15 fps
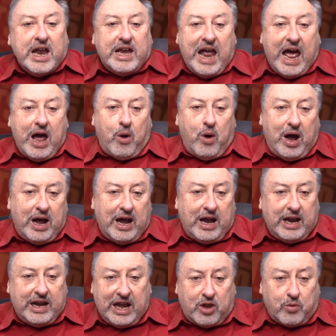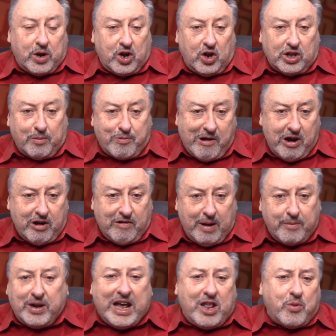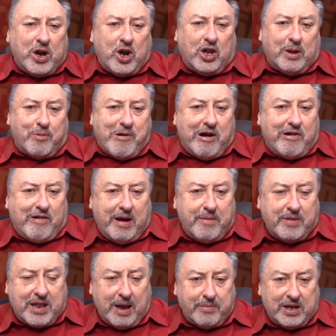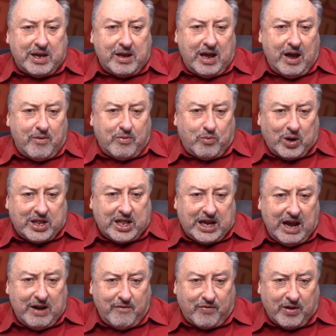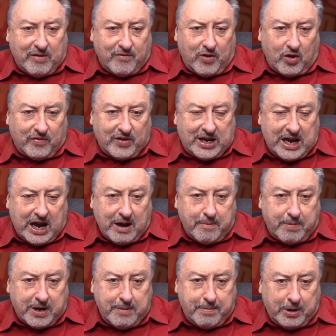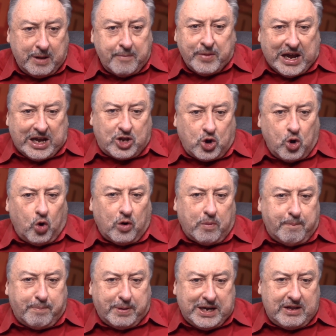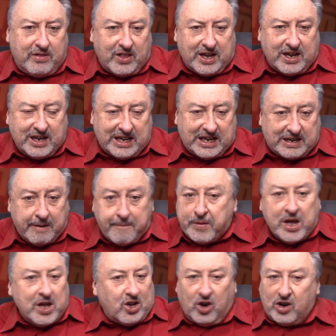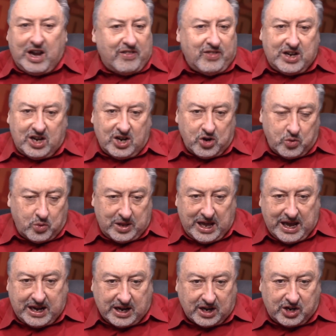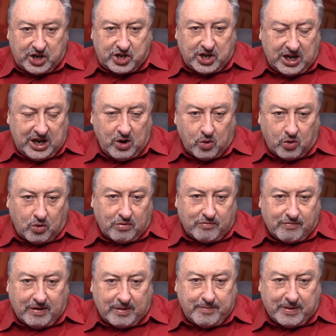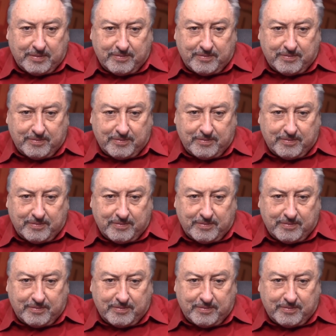Now, next week on the program, something once again involving young people. It's called Beat the Heat. Got nothing to do with air conditioning or